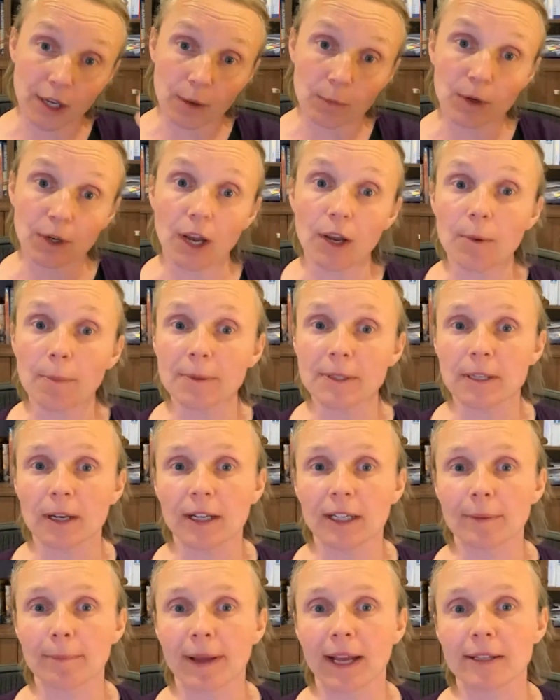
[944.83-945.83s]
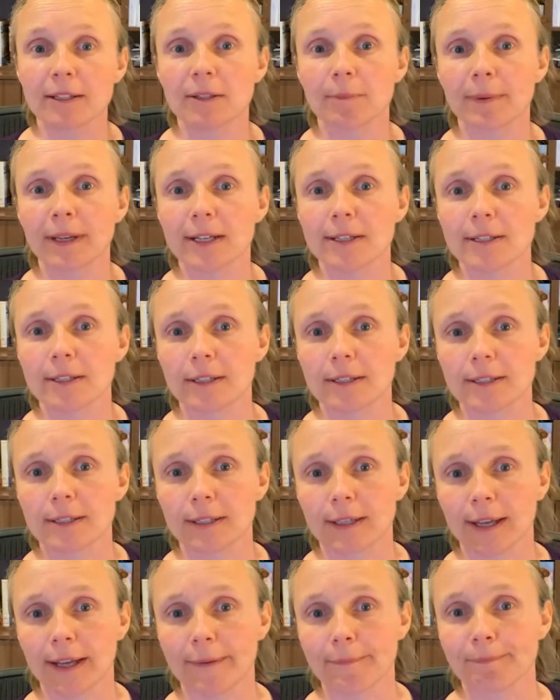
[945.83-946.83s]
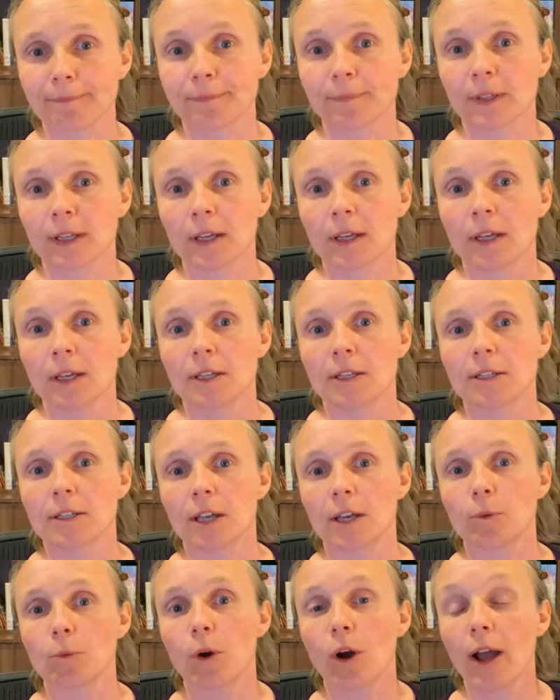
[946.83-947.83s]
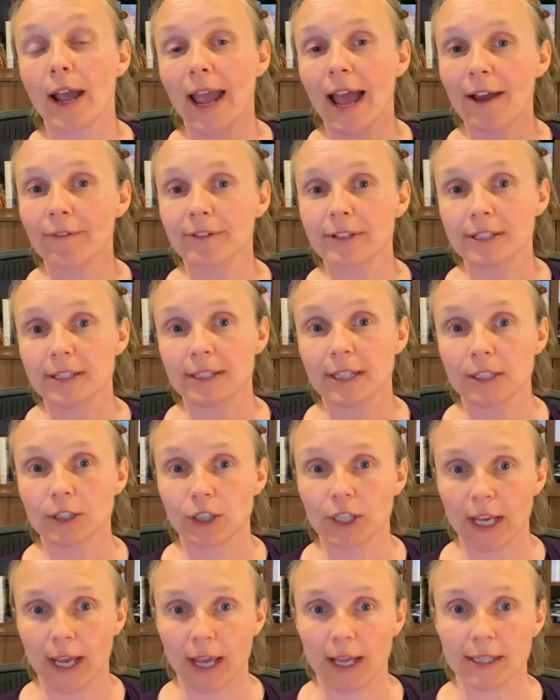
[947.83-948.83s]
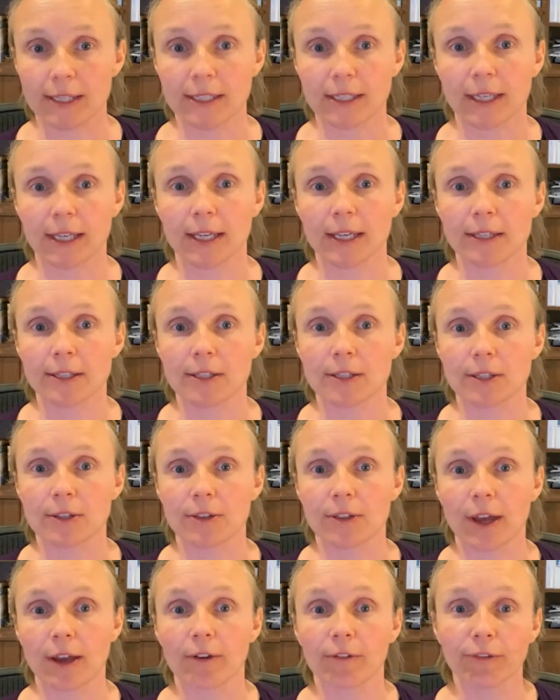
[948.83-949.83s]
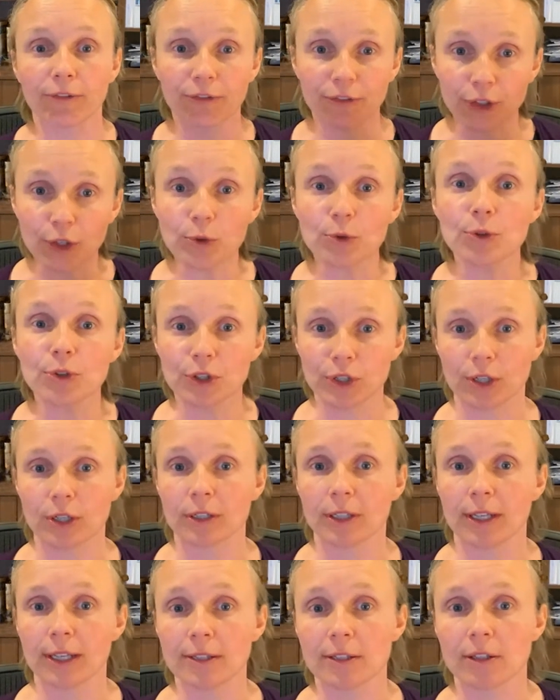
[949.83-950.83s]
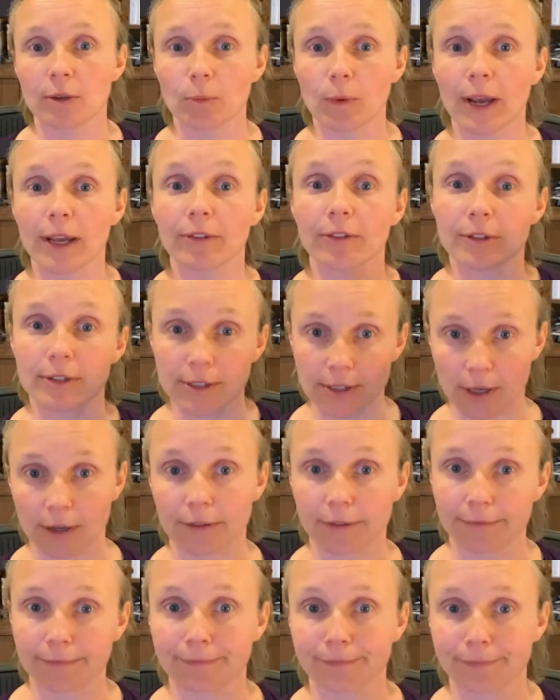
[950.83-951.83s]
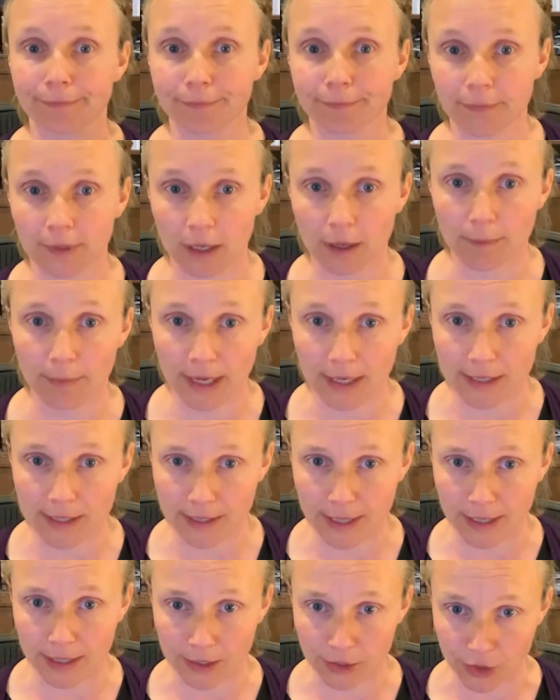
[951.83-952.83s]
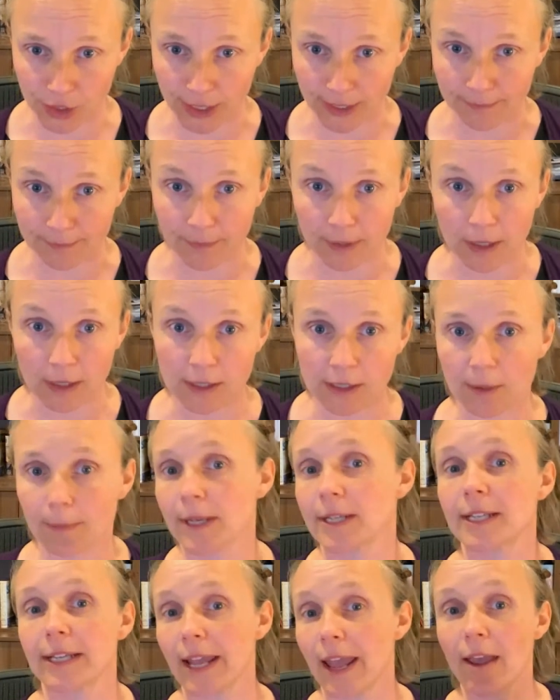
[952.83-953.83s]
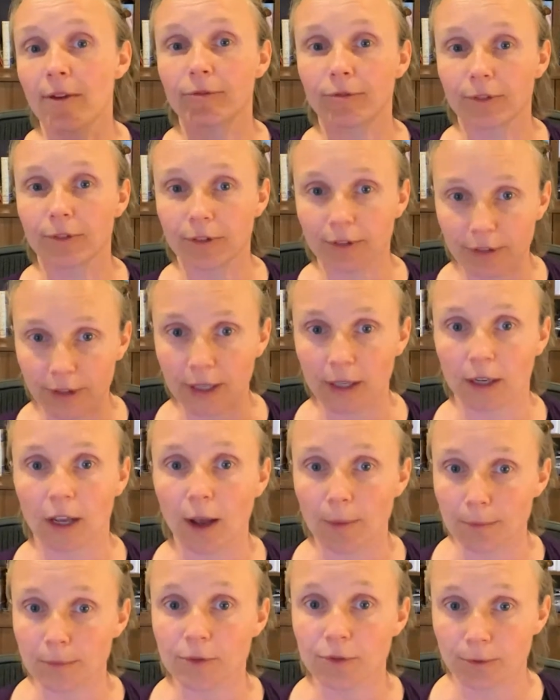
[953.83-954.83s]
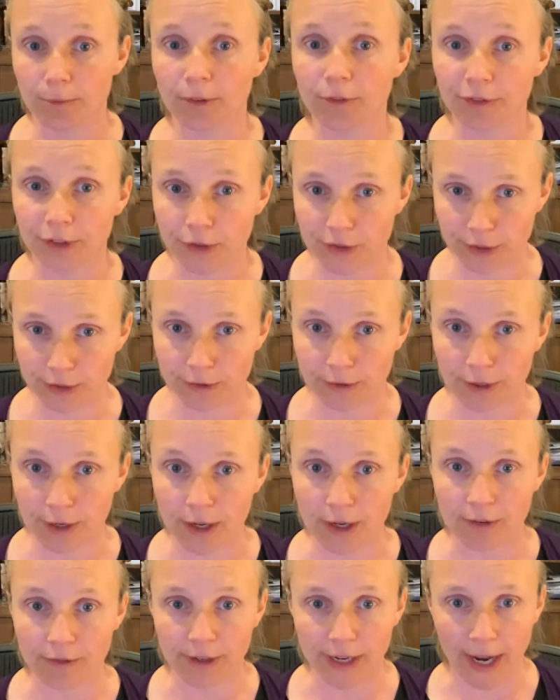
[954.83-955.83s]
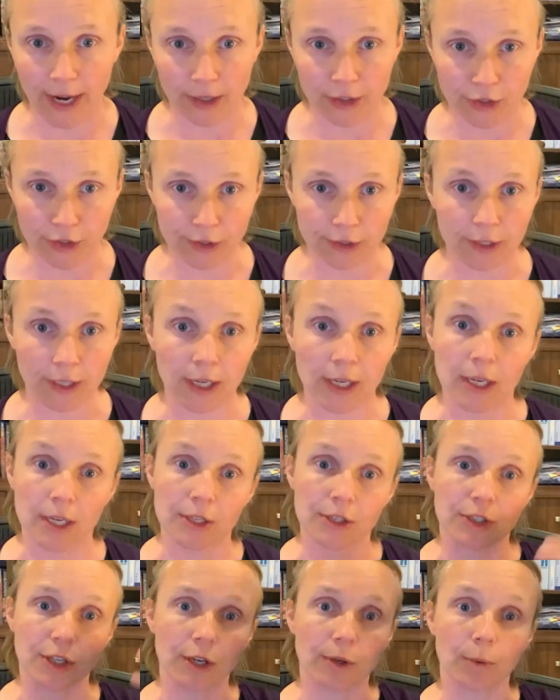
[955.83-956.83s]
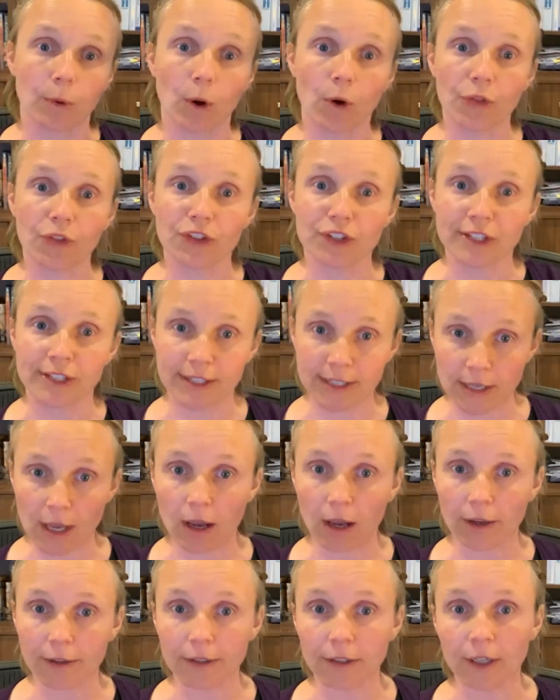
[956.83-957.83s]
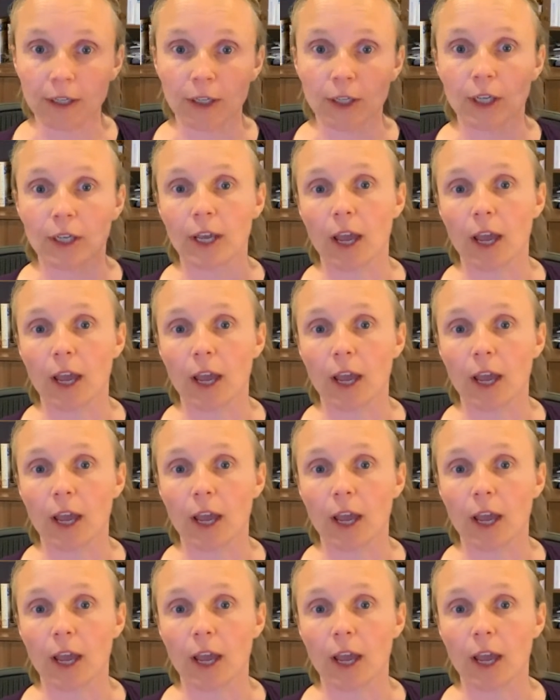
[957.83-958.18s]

we'll go slightly back to basics again. So what I haven't said yet is that fusion is the way the sun makes energy. So basically everything comes from a fusion reaction. So on the sun,